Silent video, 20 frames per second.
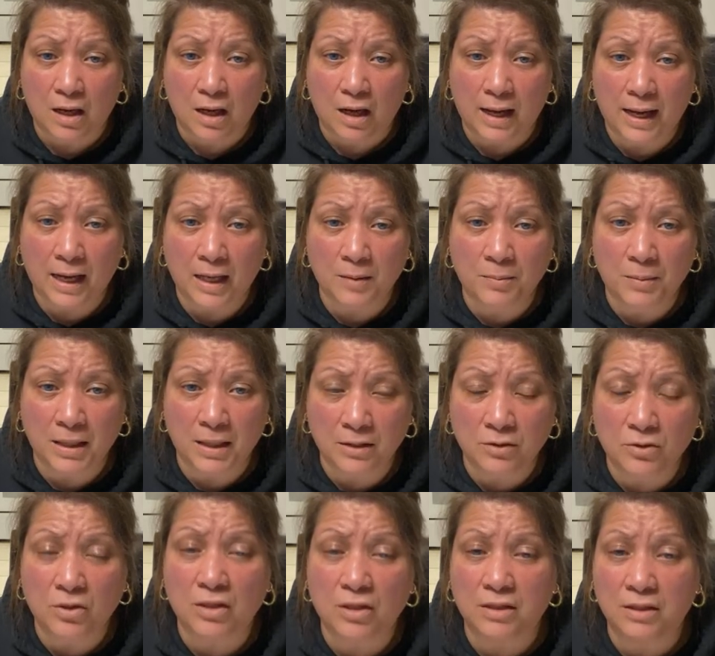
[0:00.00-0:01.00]
add me
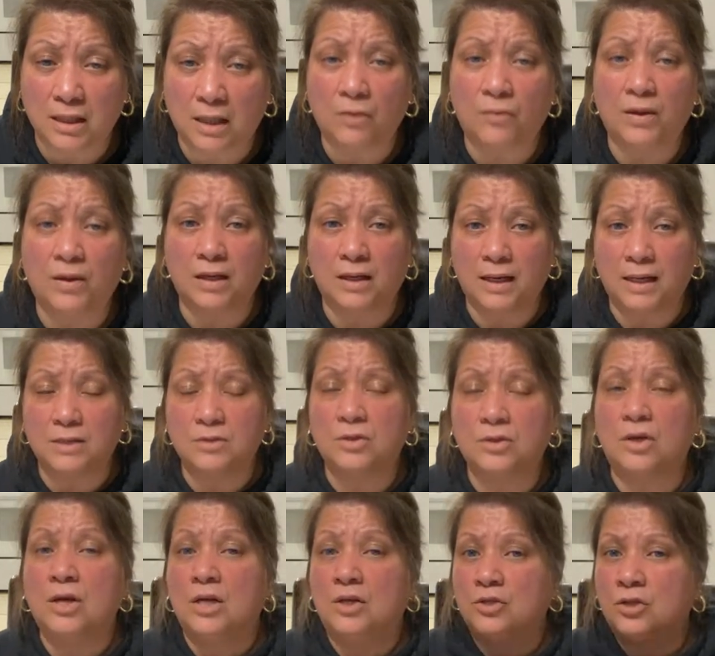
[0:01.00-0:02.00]
into the Decorate a
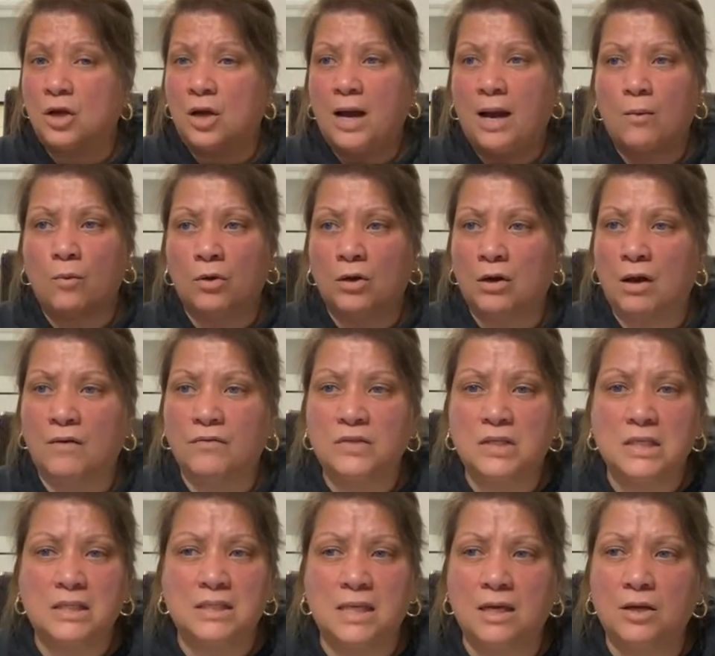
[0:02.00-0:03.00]
Lantern. So I would love
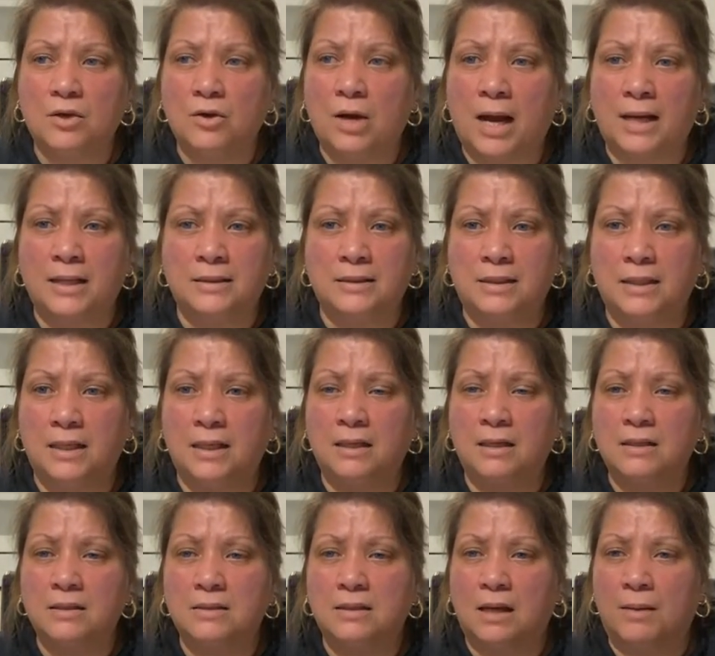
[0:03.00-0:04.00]
to see your
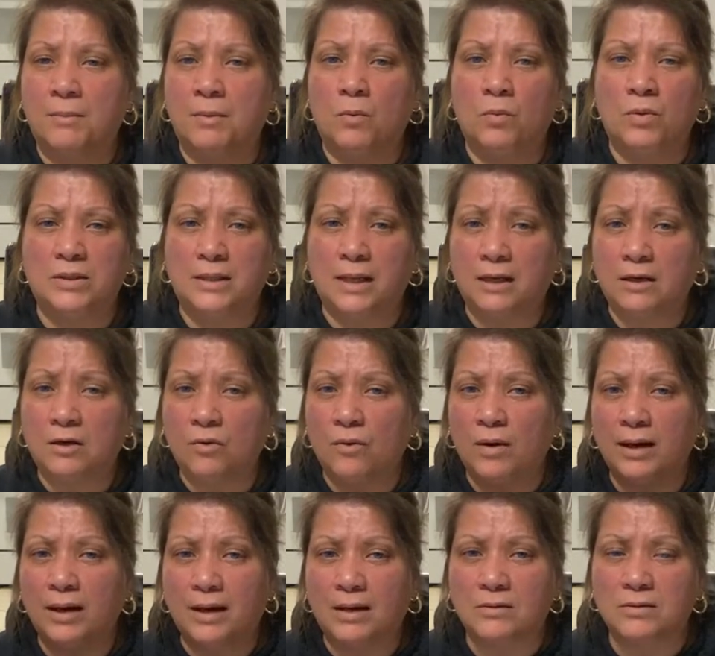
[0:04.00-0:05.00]
ideas. I mean, we
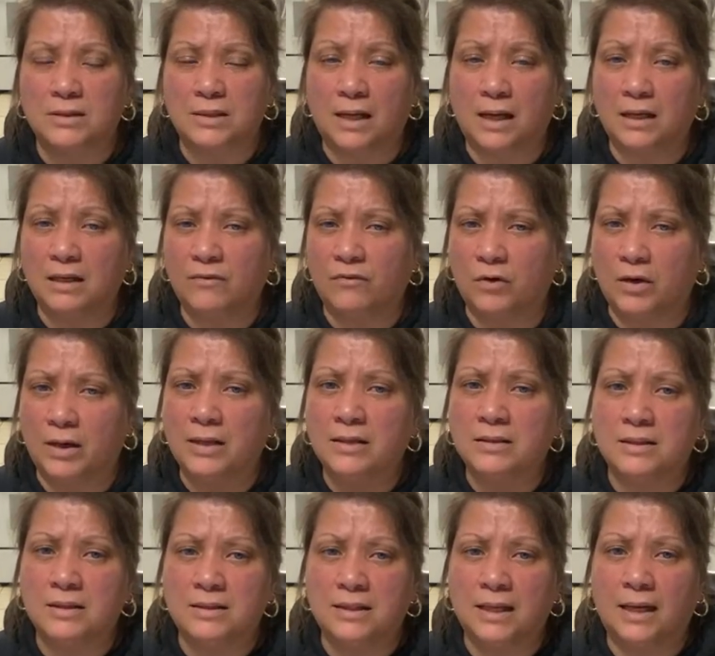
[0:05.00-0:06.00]
decorate outside. If you
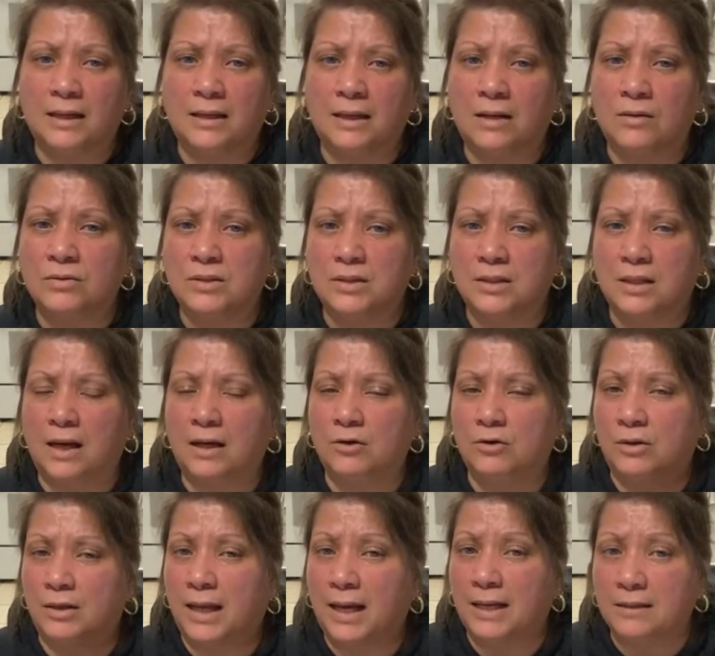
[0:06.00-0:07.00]
entertain outside,
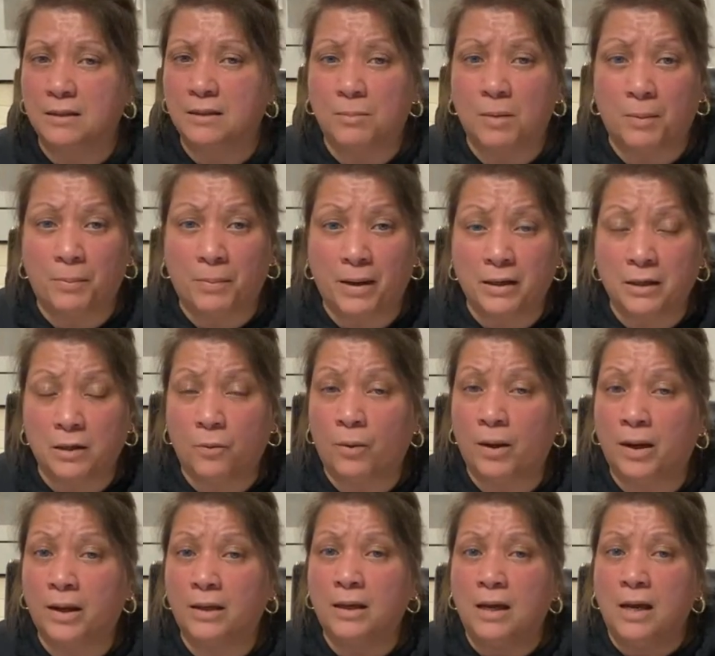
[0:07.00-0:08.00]
you light them up
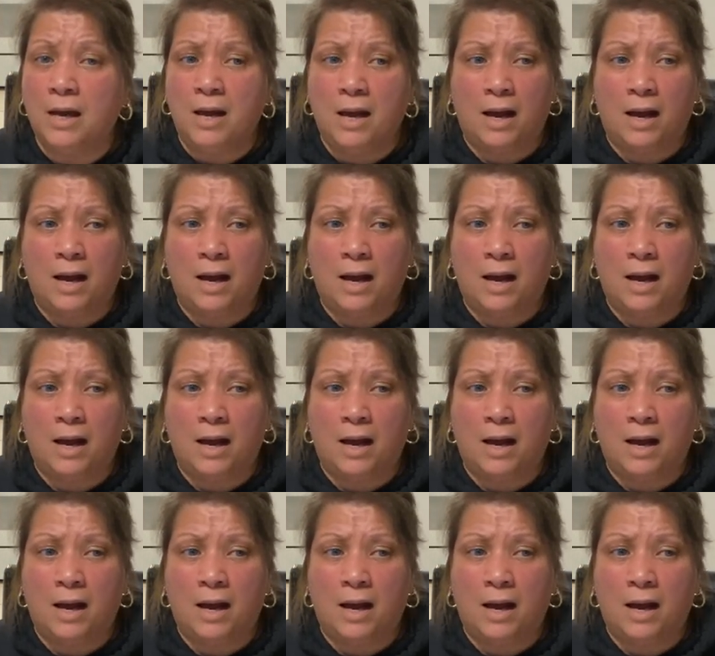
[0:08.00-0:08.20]
anyway.